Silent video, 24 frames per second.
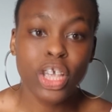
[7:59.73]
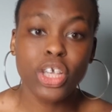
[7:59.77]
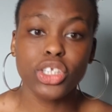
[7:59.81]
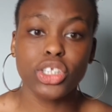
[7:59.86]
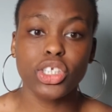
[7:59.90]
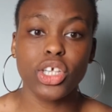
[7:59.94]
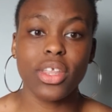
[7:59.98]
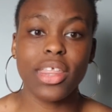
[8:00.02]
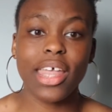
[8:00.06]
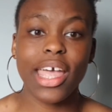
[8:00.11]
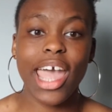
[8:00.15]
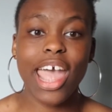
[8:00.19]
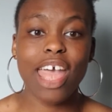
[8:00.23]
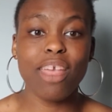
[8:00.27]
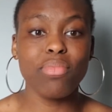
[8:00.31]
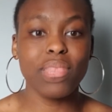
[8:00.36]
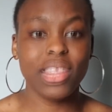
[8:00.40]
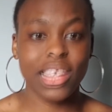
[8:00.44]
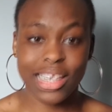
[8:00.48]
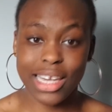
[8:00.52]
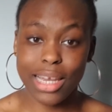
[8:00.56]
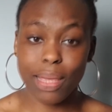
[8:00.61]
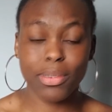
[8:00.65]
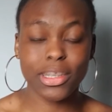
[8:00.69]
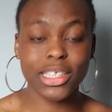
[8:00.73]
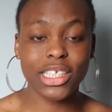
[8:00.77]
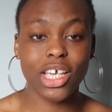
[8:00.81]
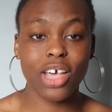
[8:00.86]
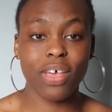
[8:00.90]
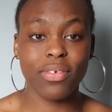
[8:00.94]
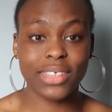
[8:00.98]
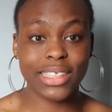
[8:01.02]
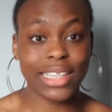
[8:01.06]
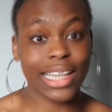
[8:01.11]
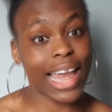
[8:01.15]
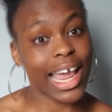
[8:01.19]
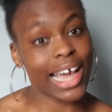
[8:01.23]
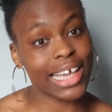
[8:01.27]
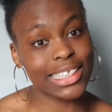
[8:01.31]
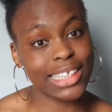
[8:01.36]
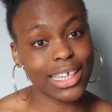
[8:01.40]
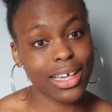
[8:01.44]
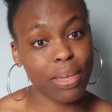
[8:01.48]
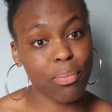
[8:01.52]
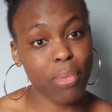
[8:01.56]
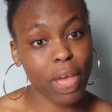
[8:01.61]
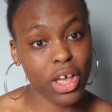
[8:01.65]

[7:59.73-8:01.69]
So they gave me the liberty of selecting